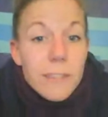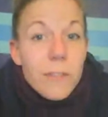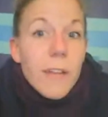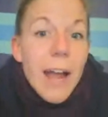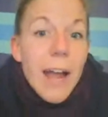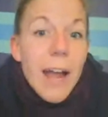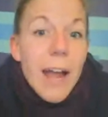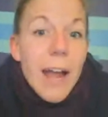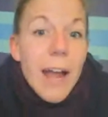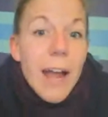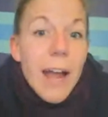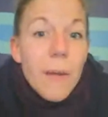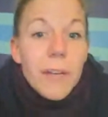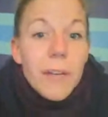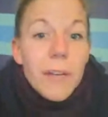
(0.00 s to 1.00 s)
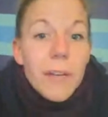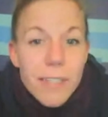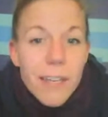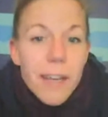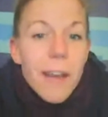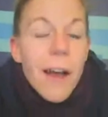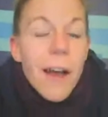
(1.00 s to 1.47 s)
If you're like, hey, I want to
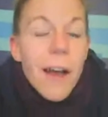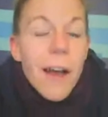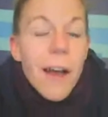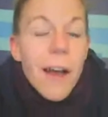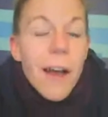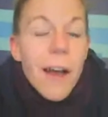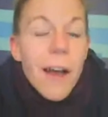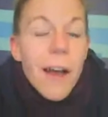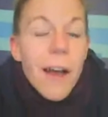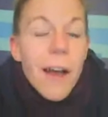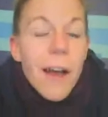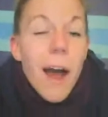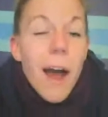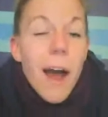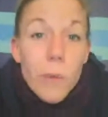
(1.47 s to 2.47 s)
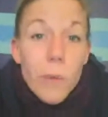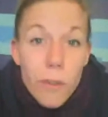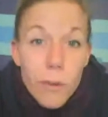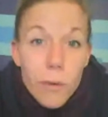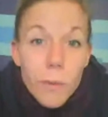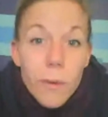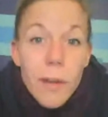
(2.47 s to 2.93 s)
introduce my friends to
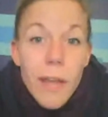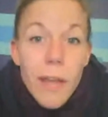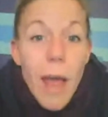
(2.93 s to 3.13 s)
you,